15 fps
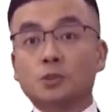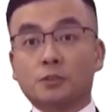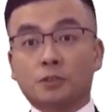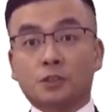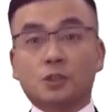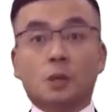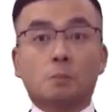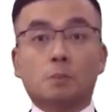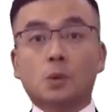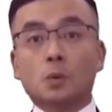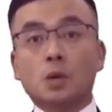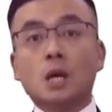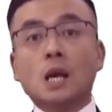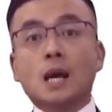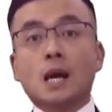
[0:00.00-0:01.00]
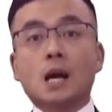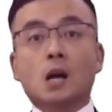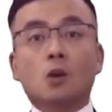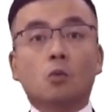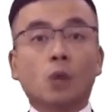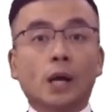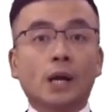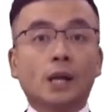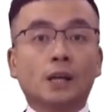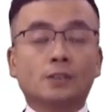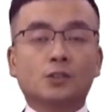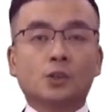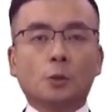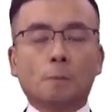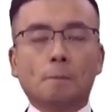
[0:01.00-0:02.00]
So for example, where
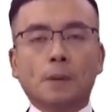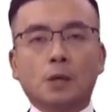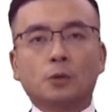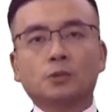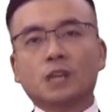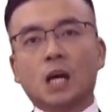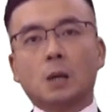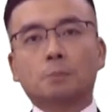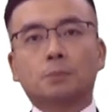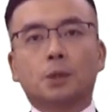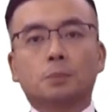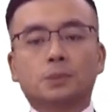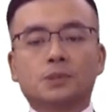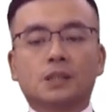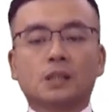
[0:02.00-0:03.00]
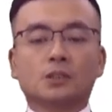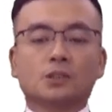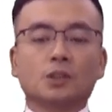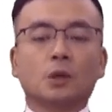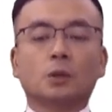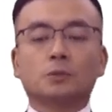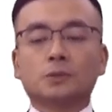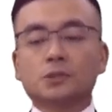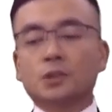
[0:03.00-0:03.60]
to build a property and so on.